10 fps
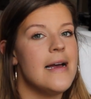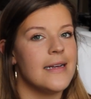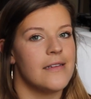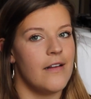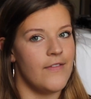
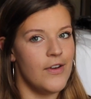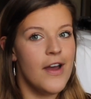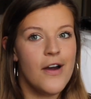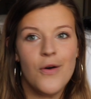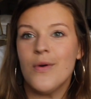as a lot of you
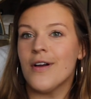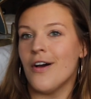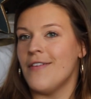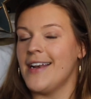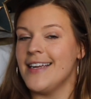know,
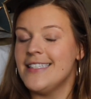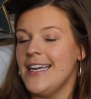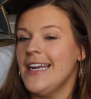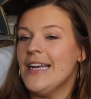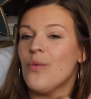
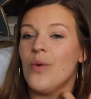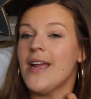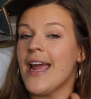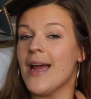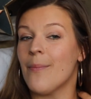COVID-19, we
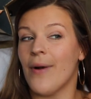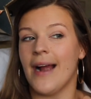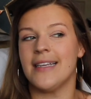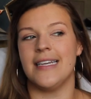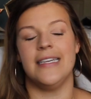can't
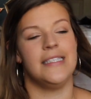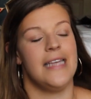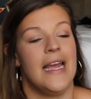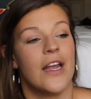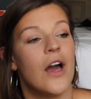practice
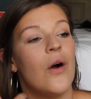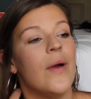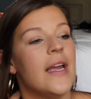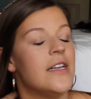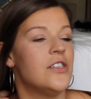and go
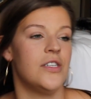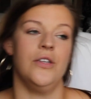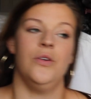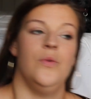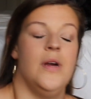
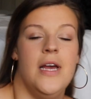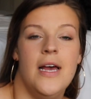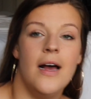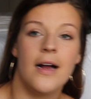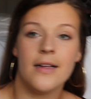into
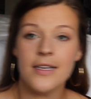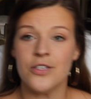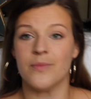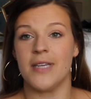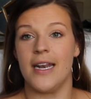a
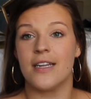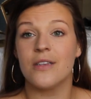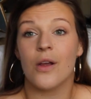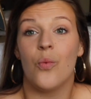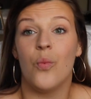classroom setting.
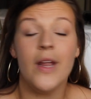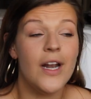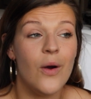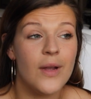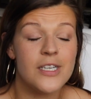So like, we
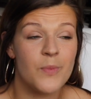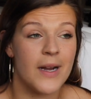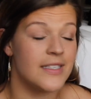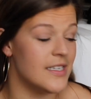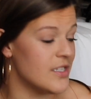don't get to
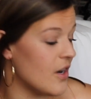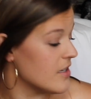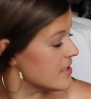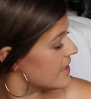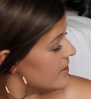practice our
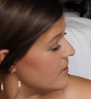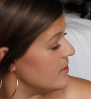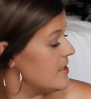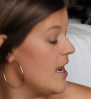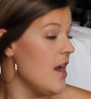
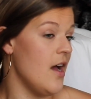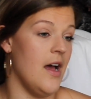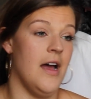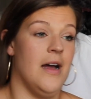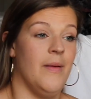skills
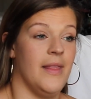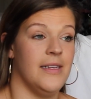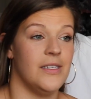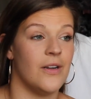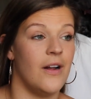
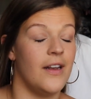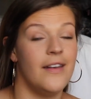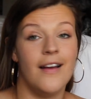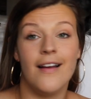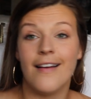unless they're
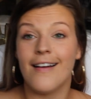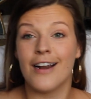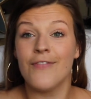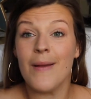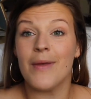on
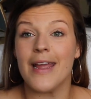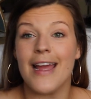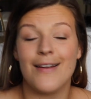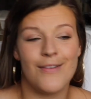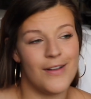our family,
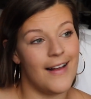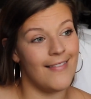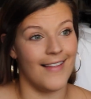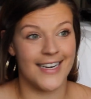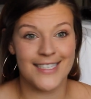and a
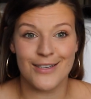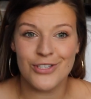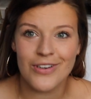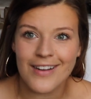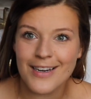lot of skills
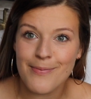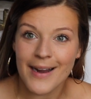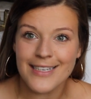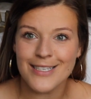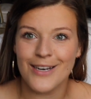you're not going to
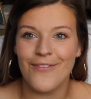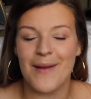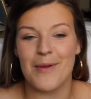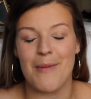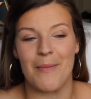practice on a
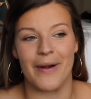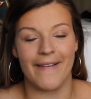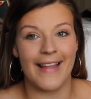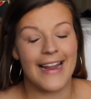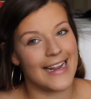family member,
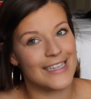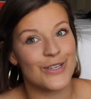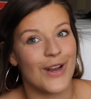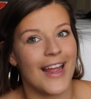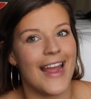like
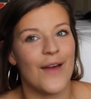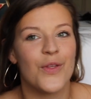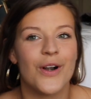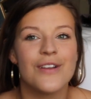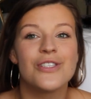inserting a
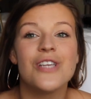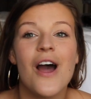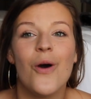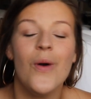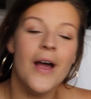catheter.
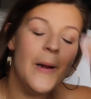So